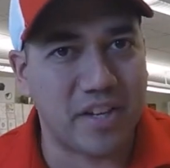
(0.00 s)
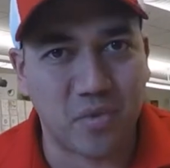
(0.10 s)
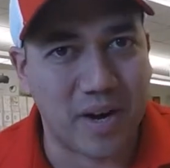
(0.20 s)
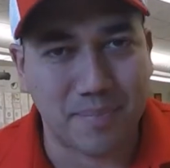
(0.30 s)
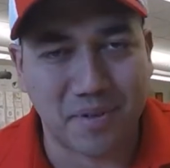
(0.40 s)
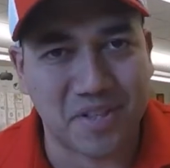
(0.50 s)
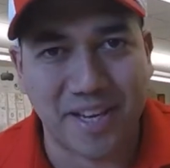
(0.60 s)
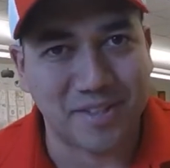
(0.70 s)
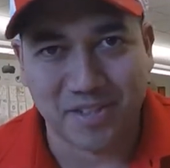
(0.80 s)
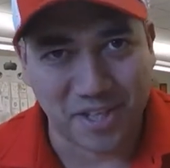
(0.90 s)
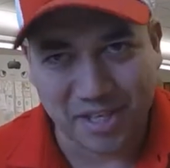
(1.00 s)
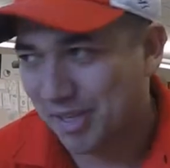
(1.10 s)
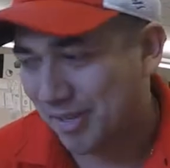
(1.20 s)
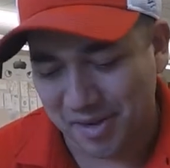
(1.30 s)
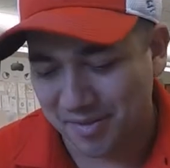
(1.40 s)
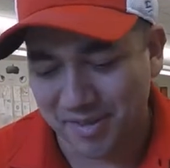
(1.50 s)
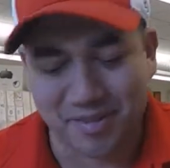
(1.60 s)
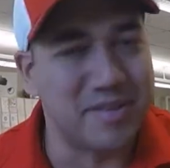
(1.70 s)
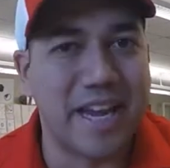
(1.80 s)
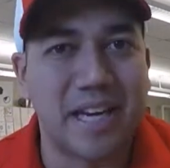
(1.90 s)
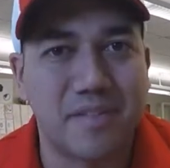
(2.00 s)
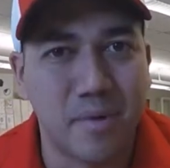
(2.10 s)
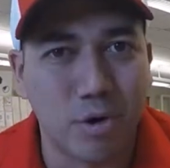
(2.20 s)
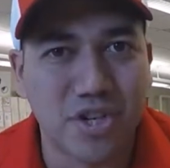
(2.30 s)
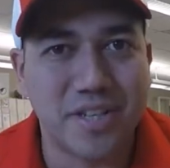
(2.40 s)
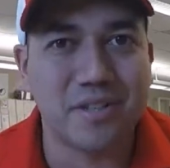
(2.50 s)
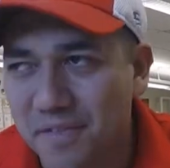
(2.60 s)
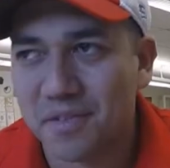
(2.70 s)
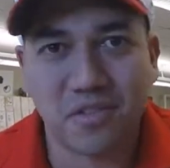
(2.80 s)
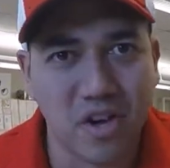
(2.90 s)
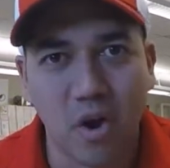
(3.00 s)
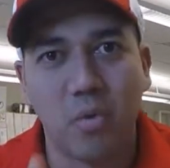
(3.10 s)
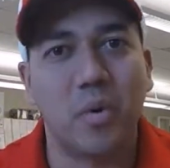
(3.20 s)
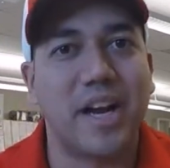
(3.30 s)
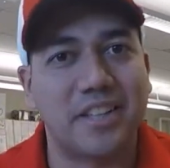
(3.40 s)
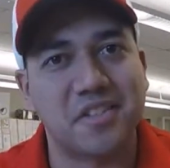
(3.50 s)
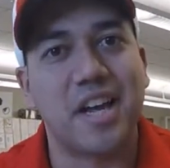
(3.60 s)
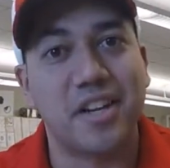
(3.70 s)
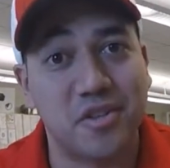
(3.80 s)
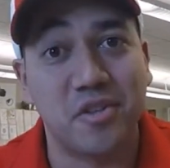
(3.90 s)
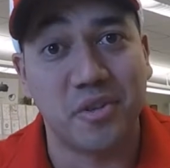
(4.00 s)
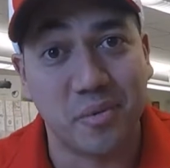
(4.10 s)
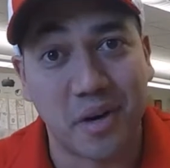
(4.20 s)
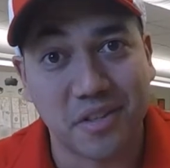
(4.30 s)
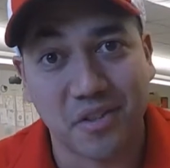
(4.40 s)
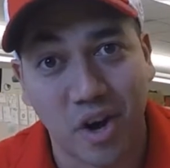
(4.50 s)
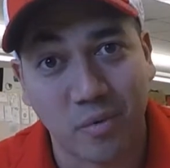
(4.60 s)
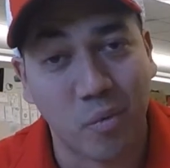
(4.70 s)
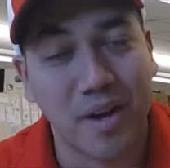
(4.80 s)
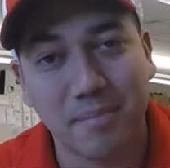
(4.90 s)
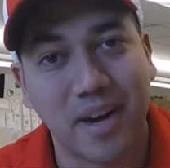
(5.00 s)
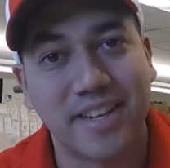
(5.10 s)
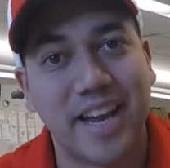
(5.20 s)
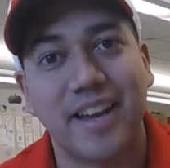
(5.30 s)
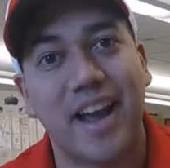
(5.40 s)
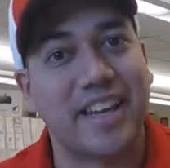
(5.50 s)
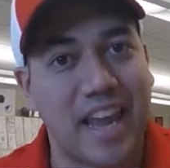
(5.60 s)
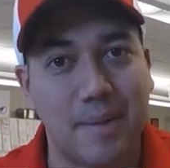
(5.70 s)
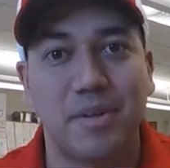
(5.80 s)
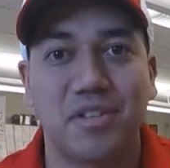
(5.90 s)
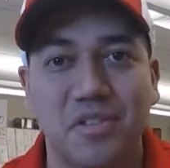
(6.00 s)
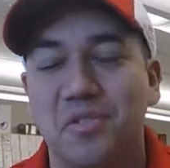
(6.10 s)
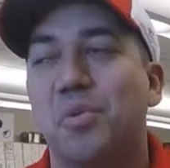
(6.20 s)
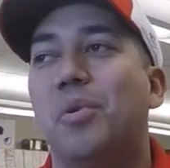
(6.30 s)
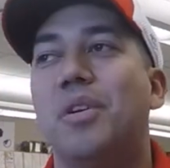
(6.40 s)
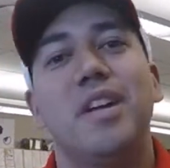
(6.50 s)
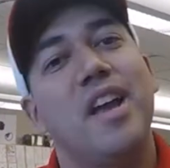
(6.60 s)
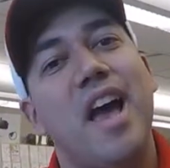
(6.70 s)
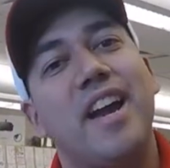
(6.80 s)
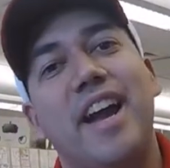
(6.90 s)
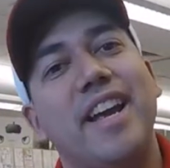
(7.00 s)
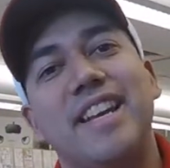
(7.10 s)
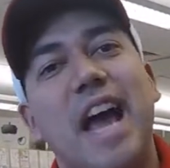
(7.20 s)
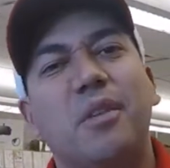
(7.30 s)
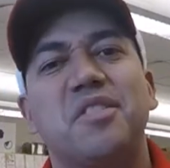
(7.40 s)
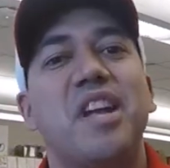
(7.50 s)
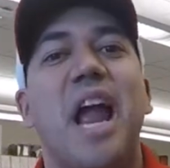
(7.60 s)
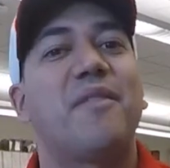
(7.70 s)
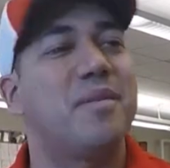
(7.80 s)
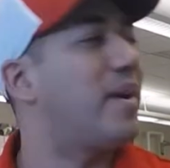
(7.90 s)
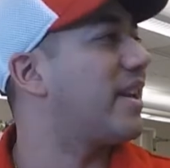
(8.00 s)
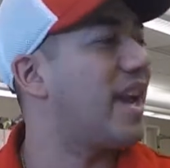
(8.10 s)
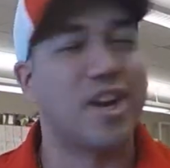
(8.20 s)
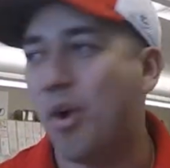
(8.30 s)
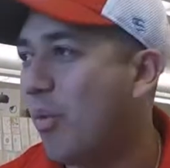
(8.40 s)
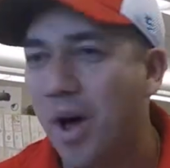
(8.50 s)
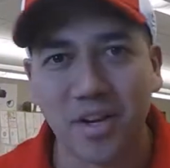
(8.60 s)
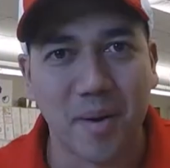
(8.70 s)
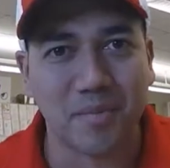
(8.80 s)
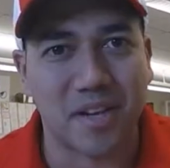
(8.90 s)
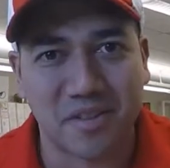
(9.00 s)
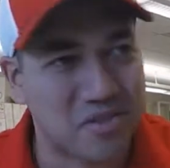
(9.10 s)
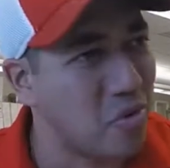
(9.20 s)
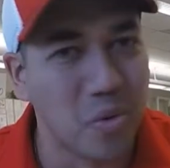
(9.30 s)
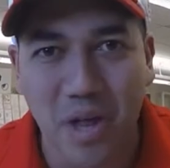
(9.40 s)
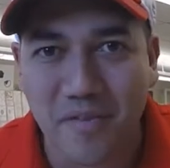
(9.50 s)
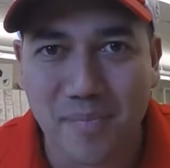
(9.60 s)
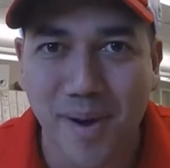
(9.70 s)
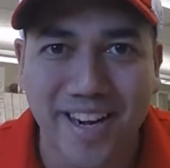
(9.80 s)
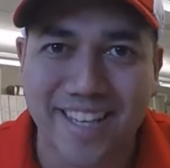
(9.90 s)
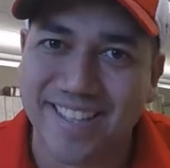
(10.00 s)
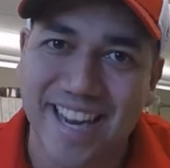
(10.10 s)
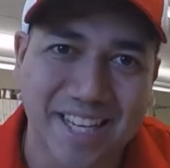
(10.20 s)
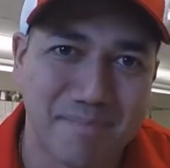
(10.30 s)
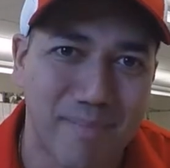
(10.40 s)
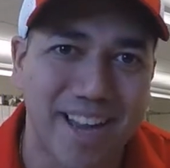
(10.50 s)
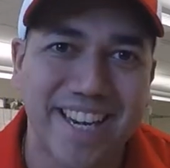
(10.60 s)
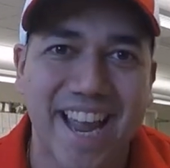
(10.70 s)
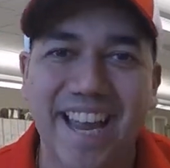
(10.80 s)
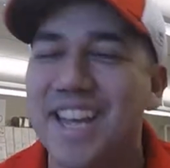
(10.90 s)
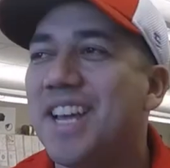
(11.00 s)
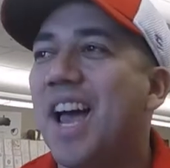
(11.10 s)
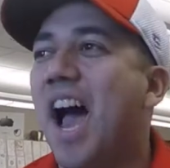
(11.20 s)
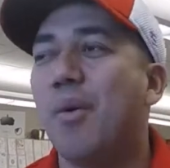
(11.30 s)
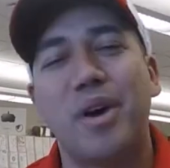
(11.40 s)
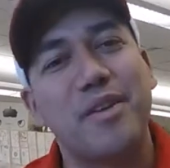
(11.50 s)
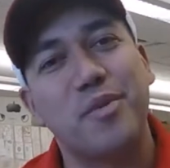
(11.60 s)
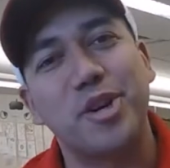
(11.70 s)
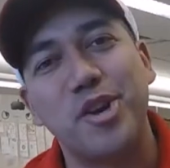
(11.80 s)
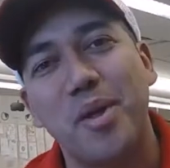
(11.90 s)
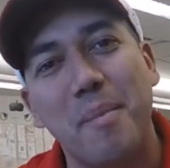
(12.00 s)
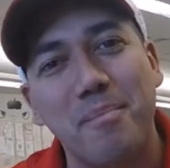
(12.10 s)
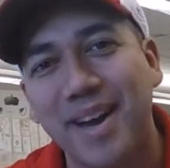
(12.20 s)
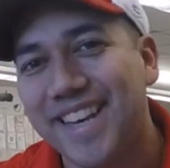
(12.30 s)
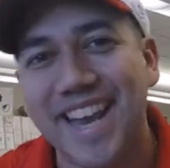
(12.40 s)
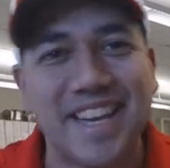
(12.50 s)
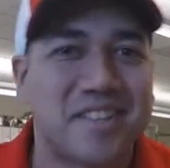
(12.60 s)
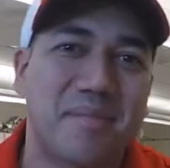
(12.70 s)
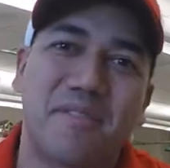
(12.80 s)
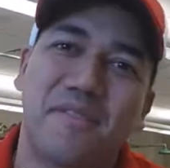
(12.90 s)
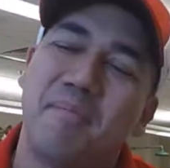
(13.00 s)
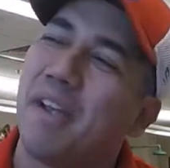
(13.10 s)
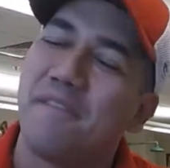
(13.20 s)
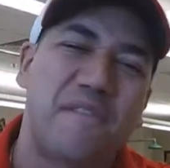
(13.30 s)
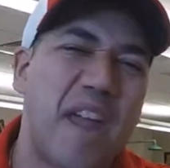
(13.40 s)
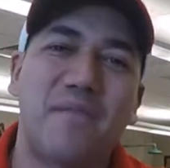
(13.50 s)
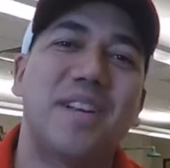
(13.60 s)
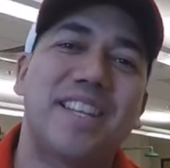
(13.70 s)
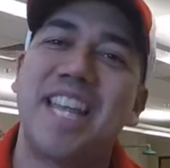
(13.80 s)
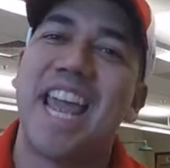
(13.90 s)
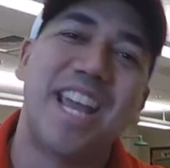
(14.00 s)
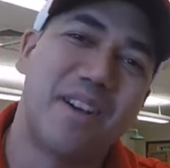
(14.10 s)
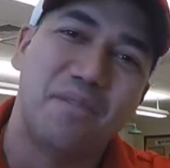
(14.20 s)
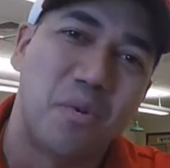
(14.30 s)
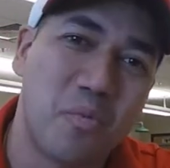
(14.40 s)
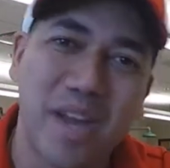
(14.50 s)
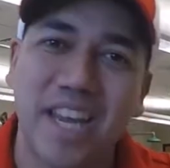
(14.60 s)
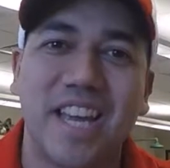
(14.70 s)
20% to negative emotions. So what I decided to do was, on one Monday, I came into school and I announced to everybody, I go, welcome to school, everybody. Today is Monday. I want everyone to know that Monday is my favorite day of the week.